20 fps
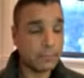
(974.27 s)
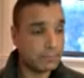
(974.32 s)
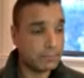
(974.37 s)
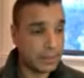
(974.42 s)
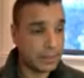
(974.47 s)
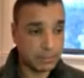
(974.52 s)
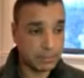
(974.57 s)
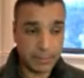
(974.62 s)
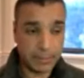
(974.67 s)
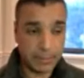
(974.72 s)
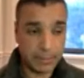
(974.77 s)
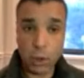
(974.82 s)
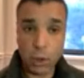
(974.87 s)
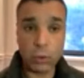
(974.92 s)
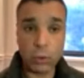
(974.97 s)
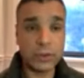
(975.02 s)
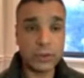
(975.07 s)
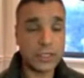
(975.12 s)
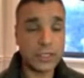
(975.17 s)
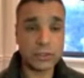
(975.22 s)
But
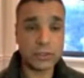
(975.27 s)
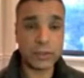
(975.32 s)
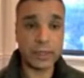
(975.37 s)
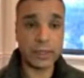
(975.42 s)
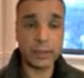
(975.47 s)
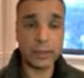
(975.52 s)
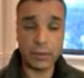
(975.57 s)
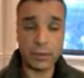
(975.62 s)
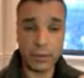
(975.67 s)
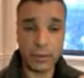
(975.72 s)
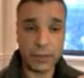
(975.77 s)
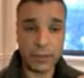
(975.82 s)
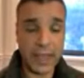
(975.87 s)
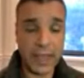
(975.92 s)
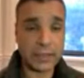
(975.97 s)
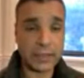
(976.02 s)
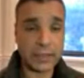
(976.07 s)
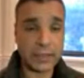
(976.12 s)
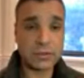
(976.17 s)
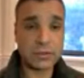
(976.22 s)
behold Israel,
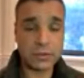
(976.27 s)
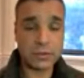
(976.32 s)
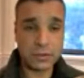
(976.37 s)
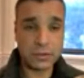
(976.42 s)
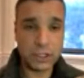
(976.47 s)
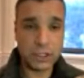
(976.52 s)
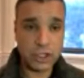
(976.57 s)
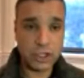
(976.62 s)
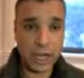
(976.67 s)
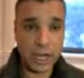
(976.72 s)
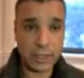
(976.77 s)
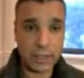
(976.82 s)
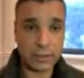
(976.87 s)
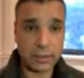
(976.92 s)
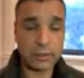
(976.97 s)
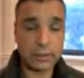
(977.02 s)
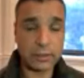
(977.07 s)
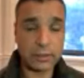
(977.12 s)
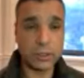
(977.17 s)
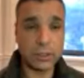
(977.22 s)
that's the
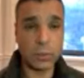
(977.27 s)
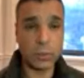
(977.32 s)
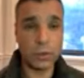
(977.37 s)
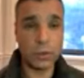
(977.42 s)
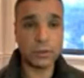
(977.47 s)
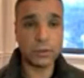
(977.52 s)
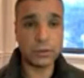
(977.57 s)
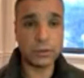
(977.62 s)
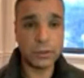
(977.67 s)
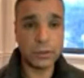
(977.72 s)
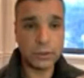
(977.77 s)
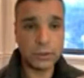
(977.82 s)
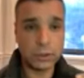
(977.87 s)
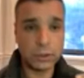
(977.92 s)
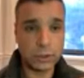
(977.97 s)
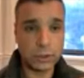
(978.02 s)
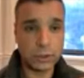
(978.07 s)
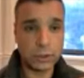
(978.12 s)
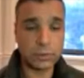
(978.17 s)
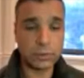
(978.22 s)
channel you want to
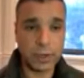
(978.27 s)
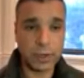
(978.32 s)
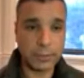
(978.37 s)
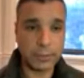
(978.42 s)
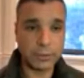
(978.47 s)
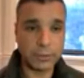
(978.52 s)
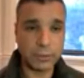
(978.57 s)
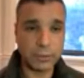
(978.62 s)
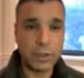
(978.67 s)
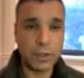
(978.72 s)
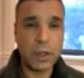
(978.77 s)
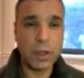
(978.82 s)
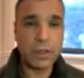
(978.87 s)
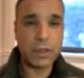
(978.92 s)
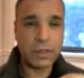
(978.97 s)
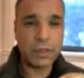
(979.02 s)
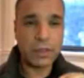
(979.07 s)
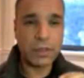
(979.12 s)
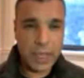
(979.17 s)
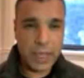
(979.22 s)
subscribe to.
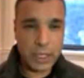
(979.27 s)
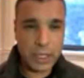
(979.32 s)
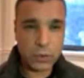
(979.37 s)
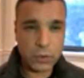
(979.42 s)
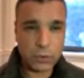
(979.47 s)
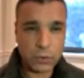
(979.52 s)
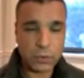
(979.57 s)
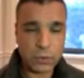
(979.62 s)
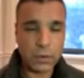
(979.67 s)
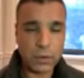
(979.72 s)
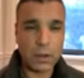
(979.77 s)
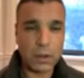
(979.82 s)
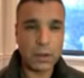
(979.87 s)
Thank you.